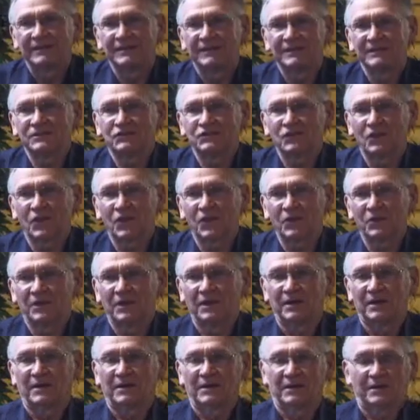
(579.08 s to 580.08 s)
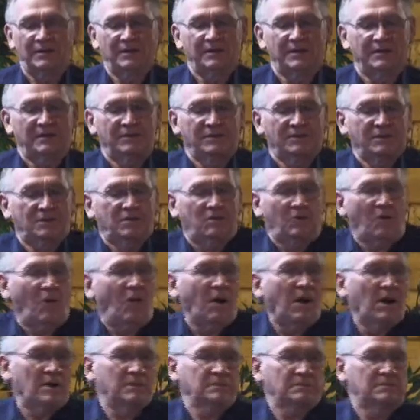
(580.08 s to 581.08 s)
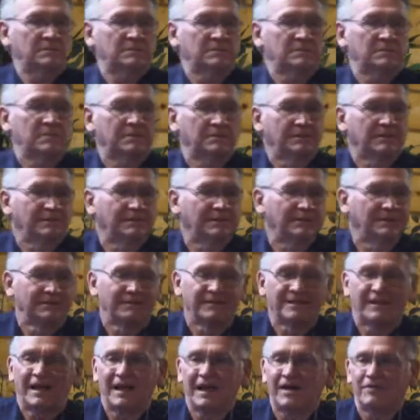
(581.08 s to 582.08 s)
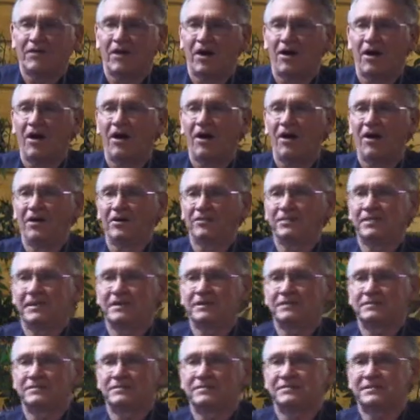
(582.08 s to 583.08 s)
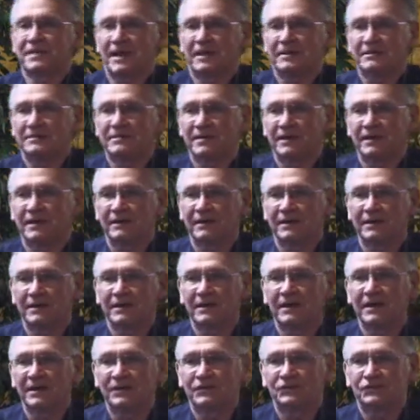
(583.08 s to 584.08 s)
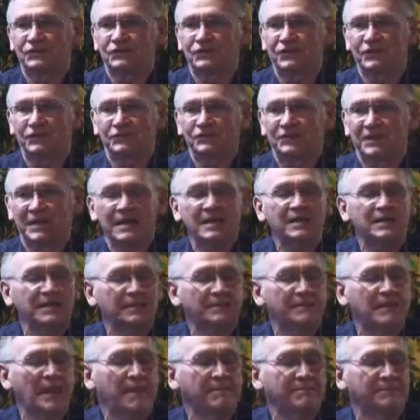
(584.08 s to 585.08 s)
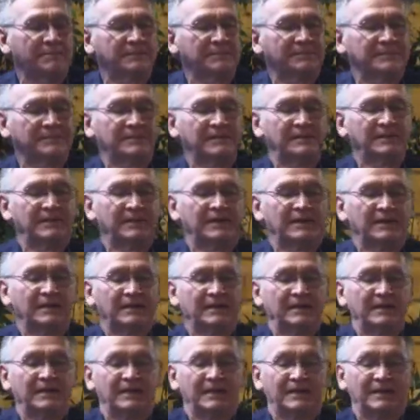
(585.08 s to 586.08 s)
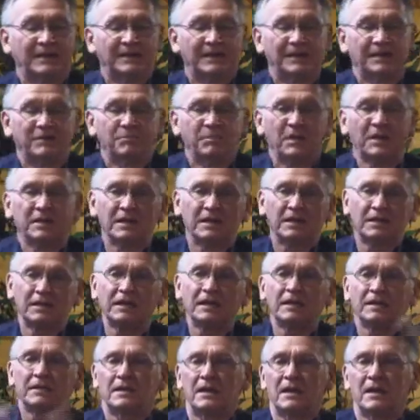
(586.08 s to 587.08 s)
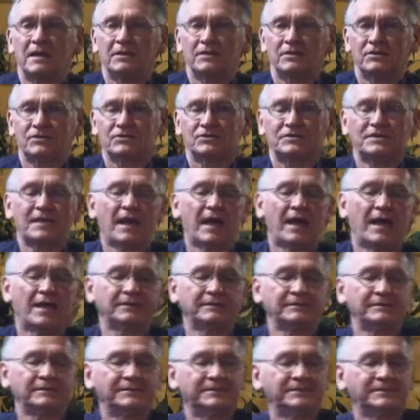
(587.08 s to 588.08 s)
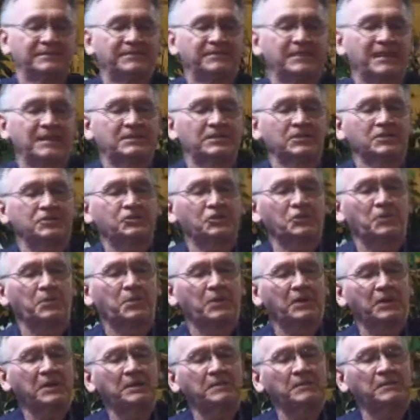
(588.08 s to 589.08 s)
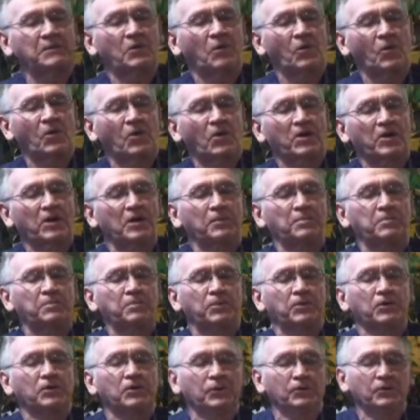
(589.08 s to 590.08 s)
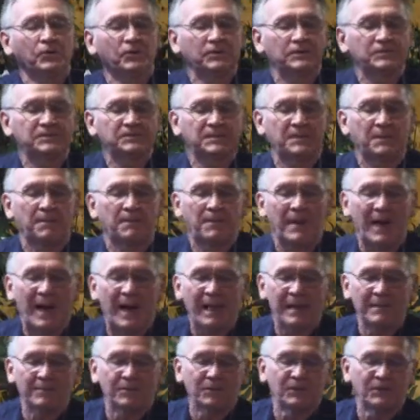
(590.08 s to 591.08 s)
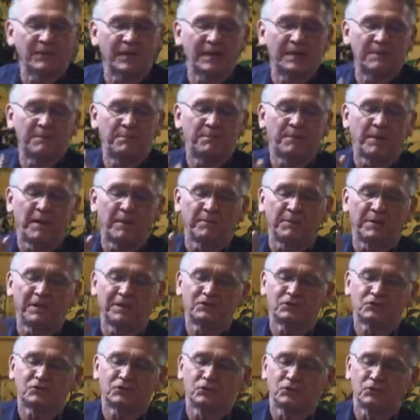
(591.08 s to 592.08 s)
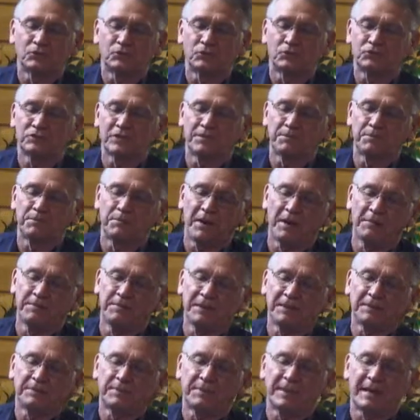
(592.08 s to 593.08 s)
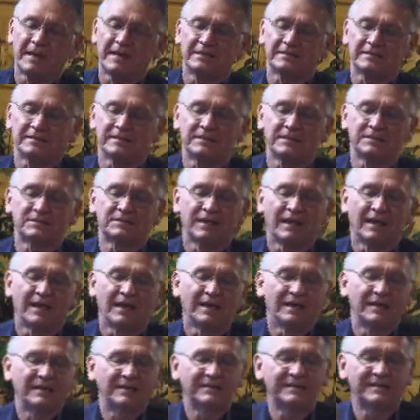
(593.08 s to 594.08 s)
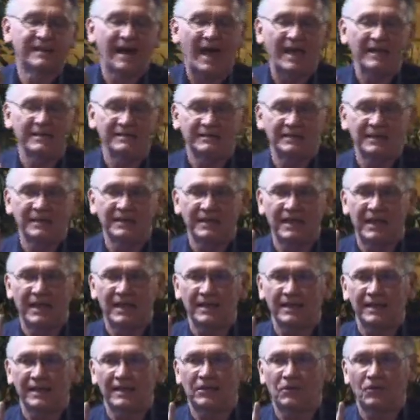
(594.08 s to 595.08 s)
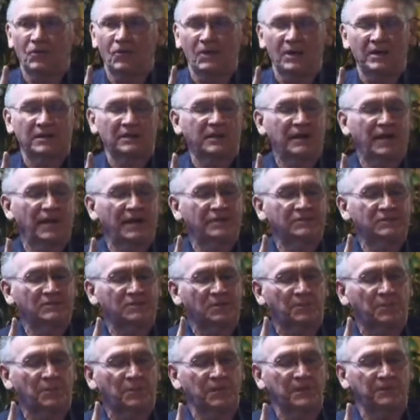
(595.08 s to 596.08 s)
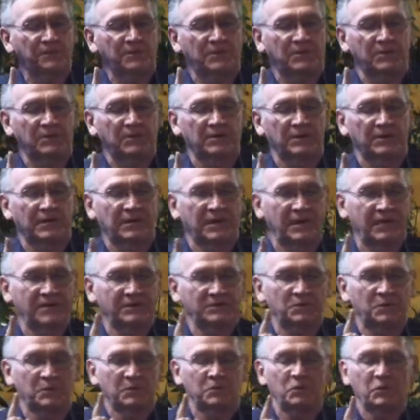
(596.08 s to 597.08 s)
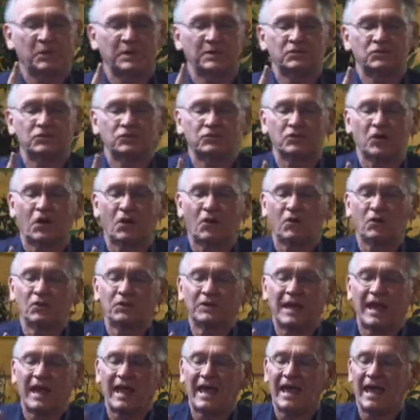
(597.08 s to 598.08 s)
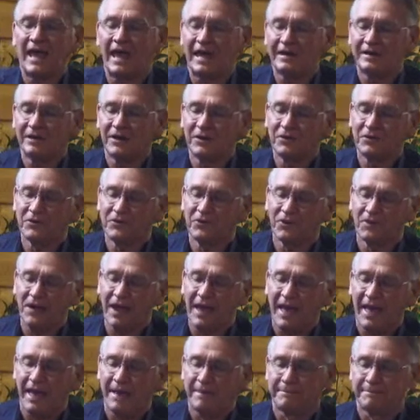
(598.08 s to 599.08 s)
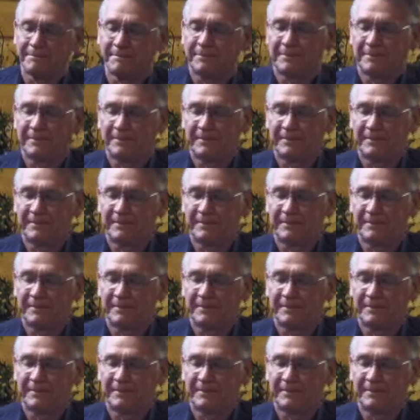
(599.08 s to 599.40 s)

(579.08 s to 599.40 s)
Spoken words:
And so the courts have all these sectarian issues hitting them. But you need to understand that the Supreme Court approves the Bible in public schools and public places. 1980 court case, Supreme Court case between Stone and Graham.